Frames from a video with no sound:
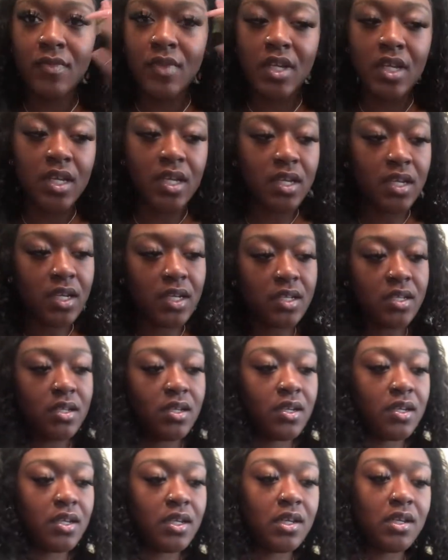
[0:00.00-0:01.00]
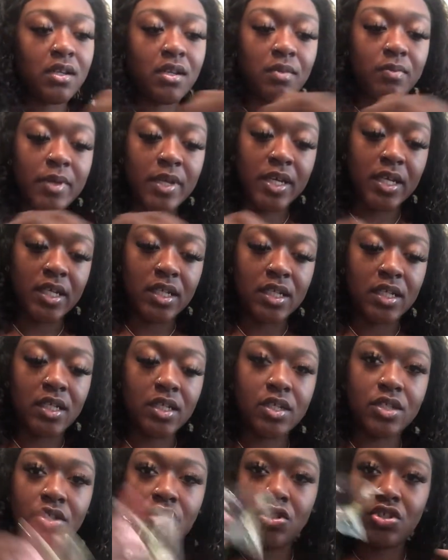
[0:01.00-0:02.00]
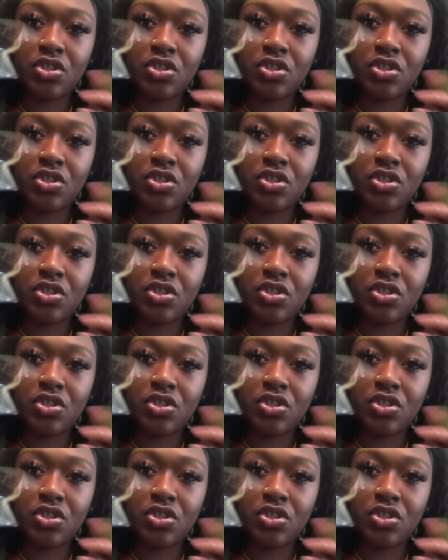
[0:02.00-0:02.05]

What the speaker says: it. I took it out of the package.